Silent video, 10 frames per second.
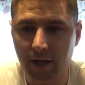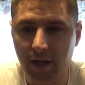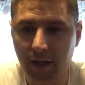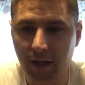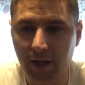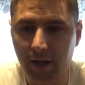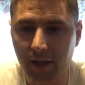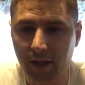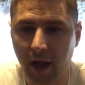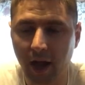it
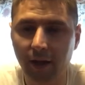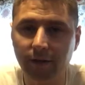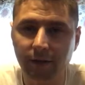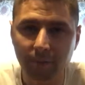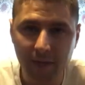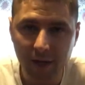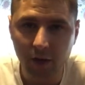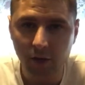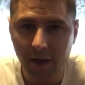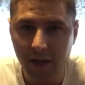kind of to me
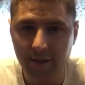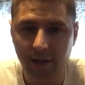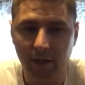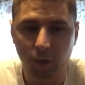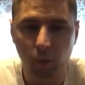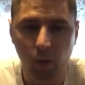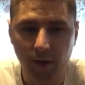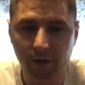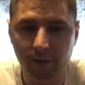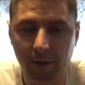only has like
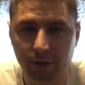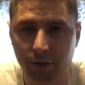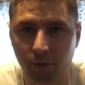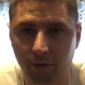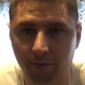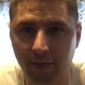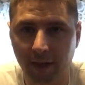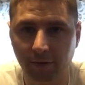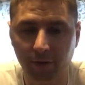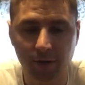one dimensional of
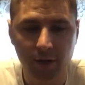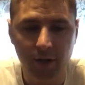flavor.